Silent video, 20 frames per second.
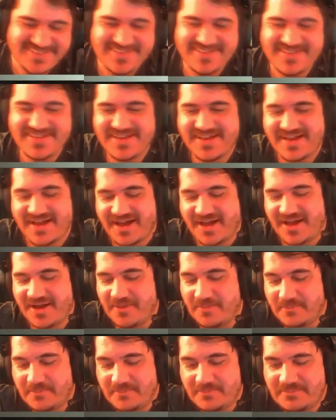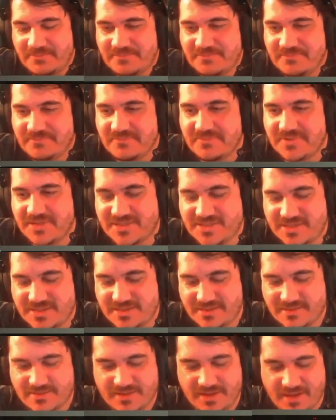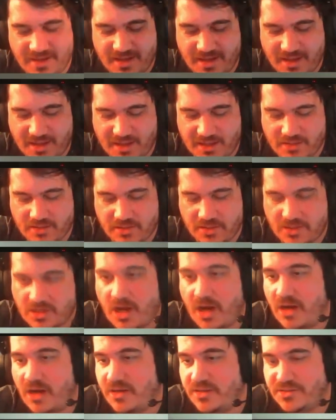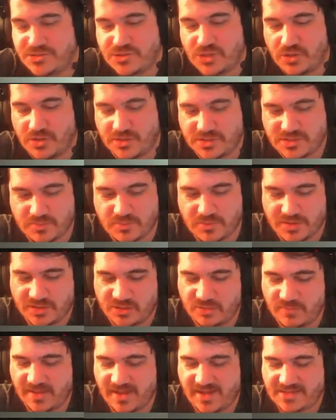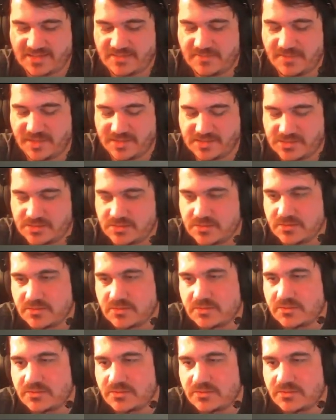But yeah, the car is going to bring you back to base.